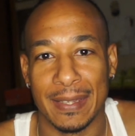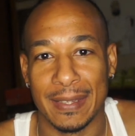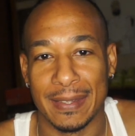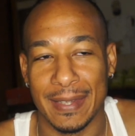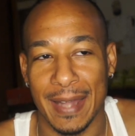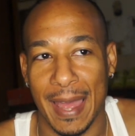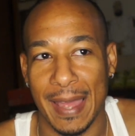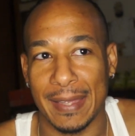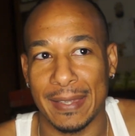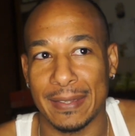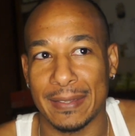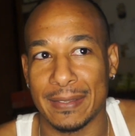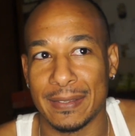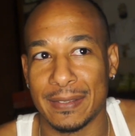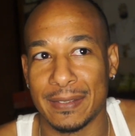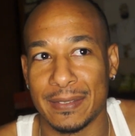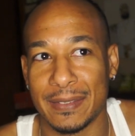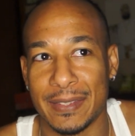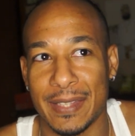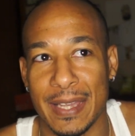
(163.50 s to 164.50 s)
Like,
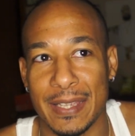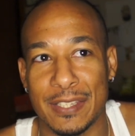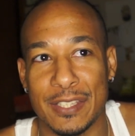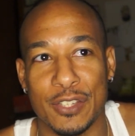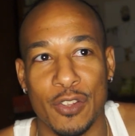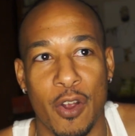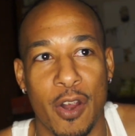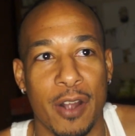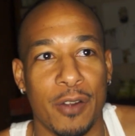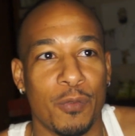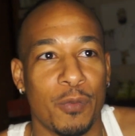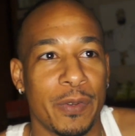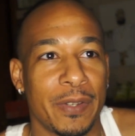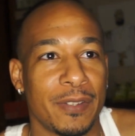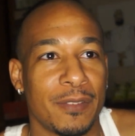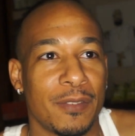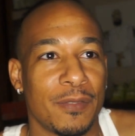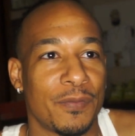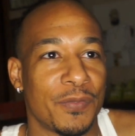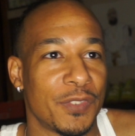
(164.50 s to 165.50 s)
they start
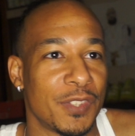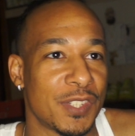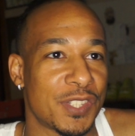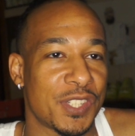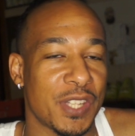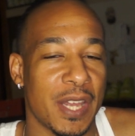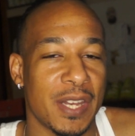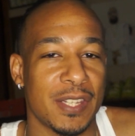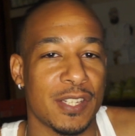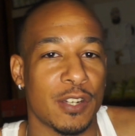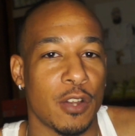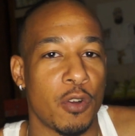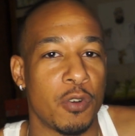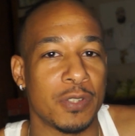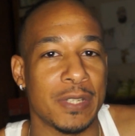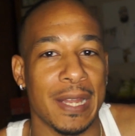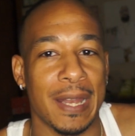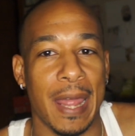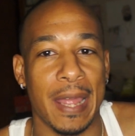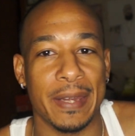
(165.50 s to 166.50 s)
when Sonny's
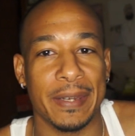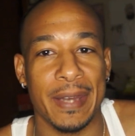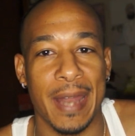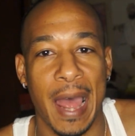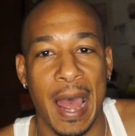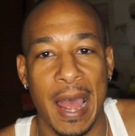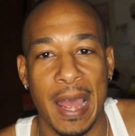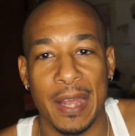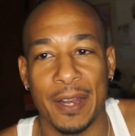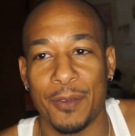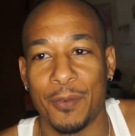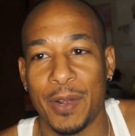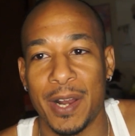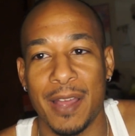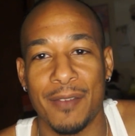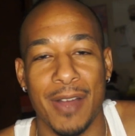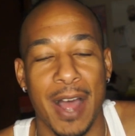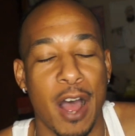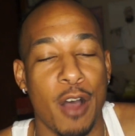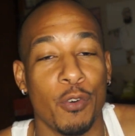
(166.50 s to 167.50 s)
closed at like 9 or
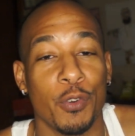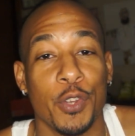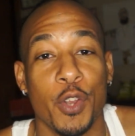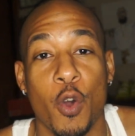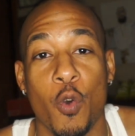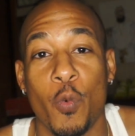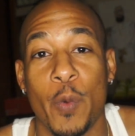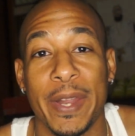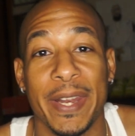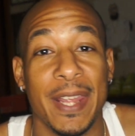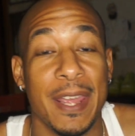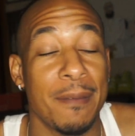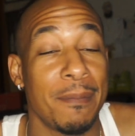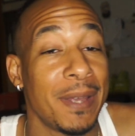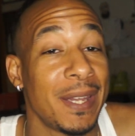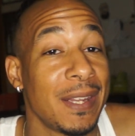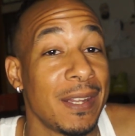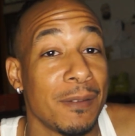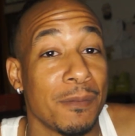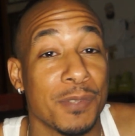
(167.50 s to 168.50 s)
whatever. I don't know when
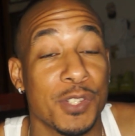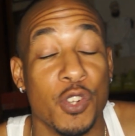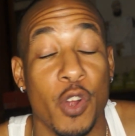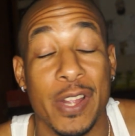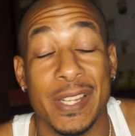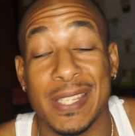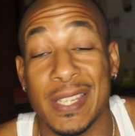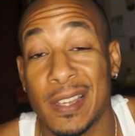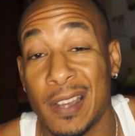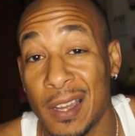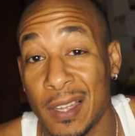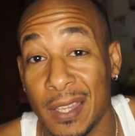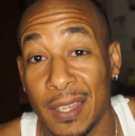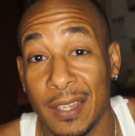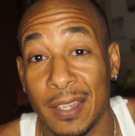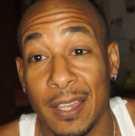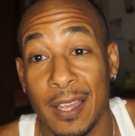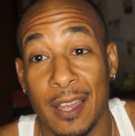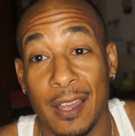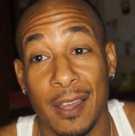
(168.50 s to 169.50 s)
any of them starts
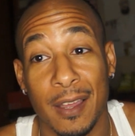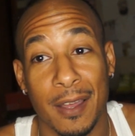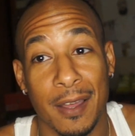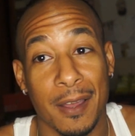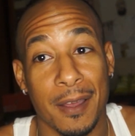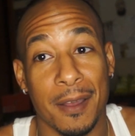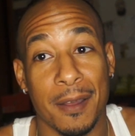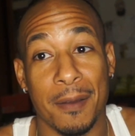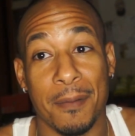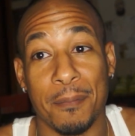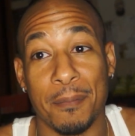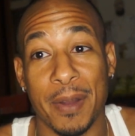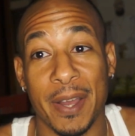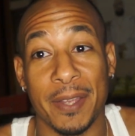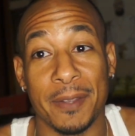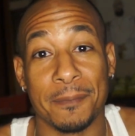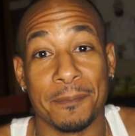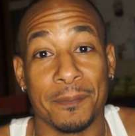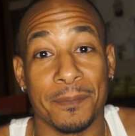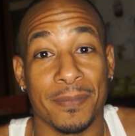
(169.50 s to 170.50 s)
cooking.
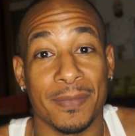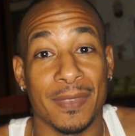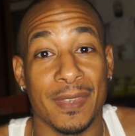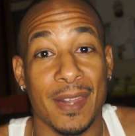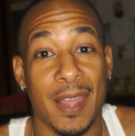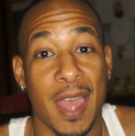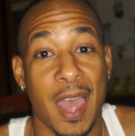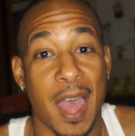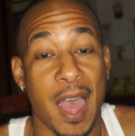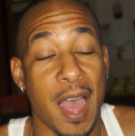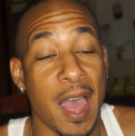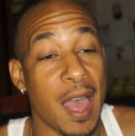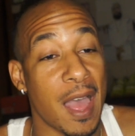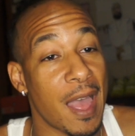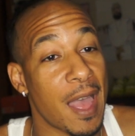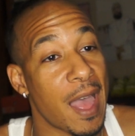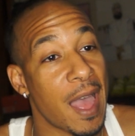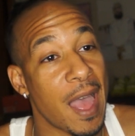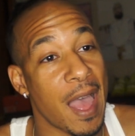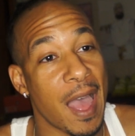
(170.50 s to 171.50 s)
But
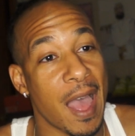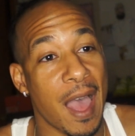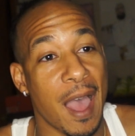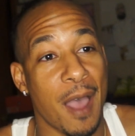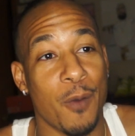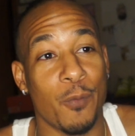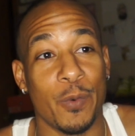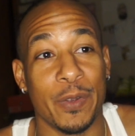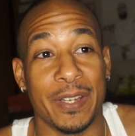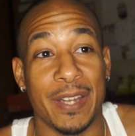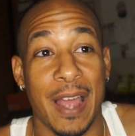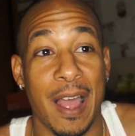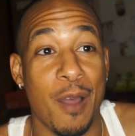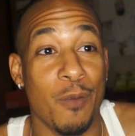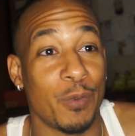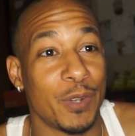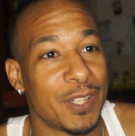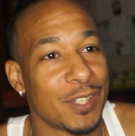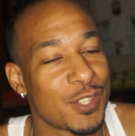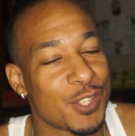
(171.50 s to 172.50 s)
I
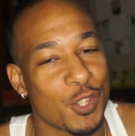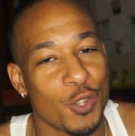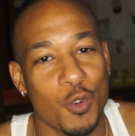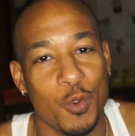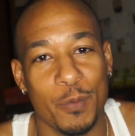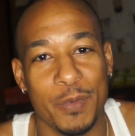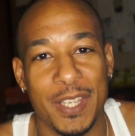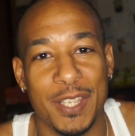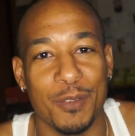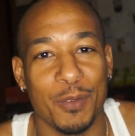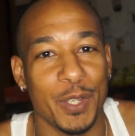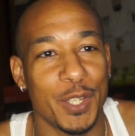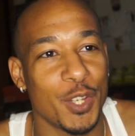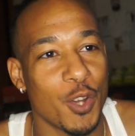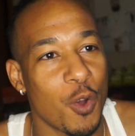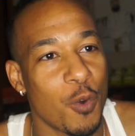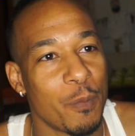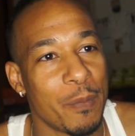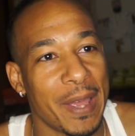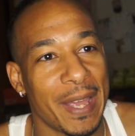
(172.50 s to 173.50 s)
would assume he would
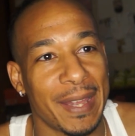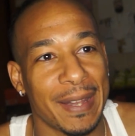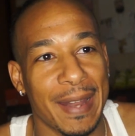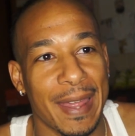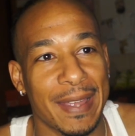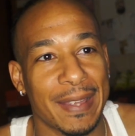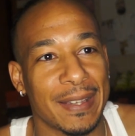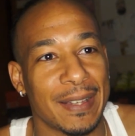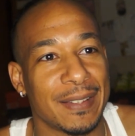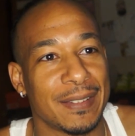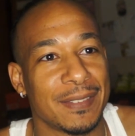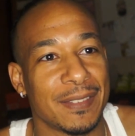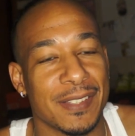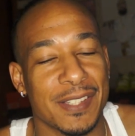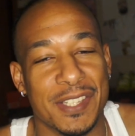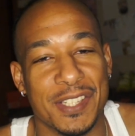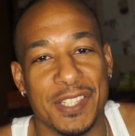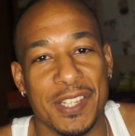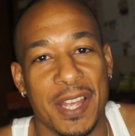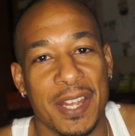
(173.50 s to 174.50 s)
know, man. Like,
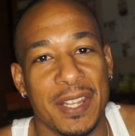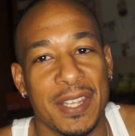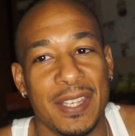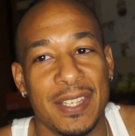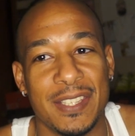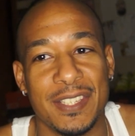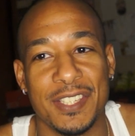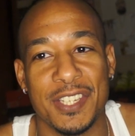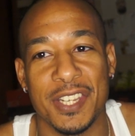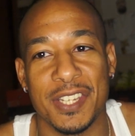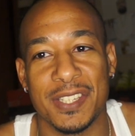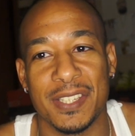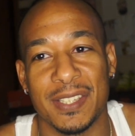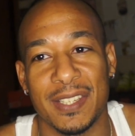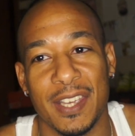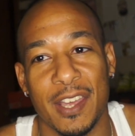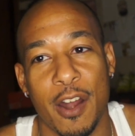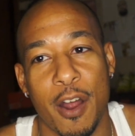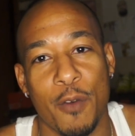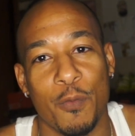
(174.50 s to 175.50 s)
Sonny just
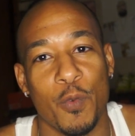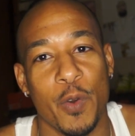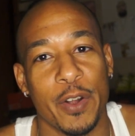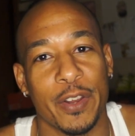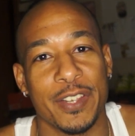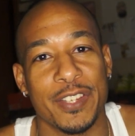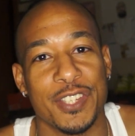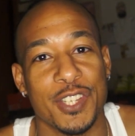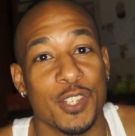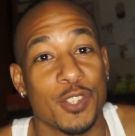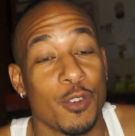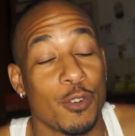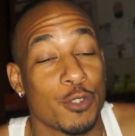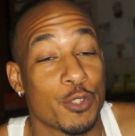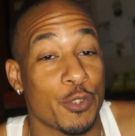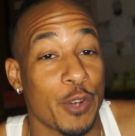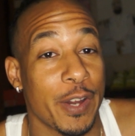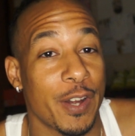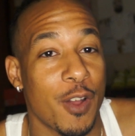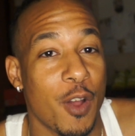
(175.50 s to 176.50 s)
get off work and just go
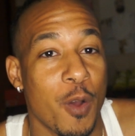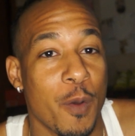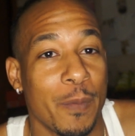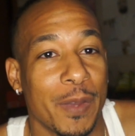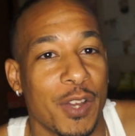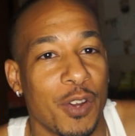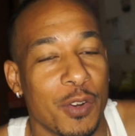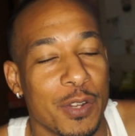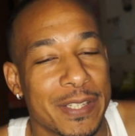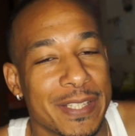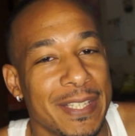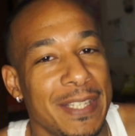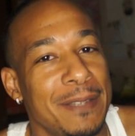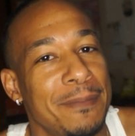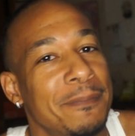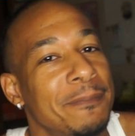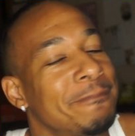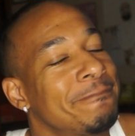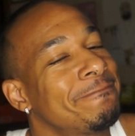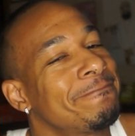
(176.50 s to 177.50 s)
straight home and go to sleep.
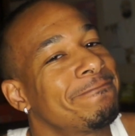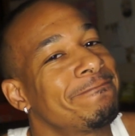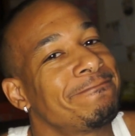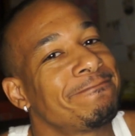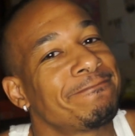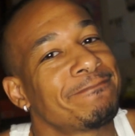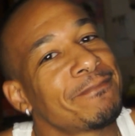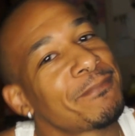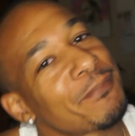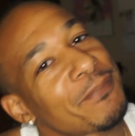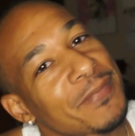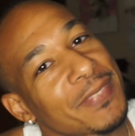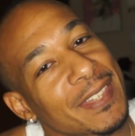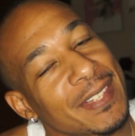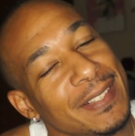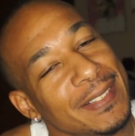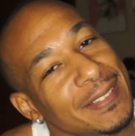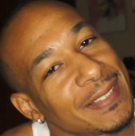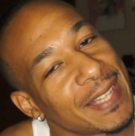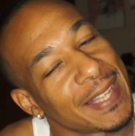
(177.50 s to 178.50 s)

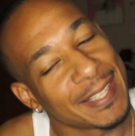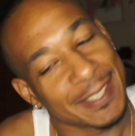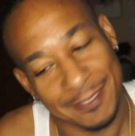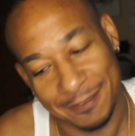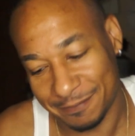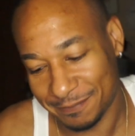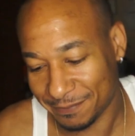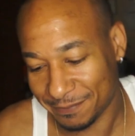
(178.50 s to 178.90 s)
Like,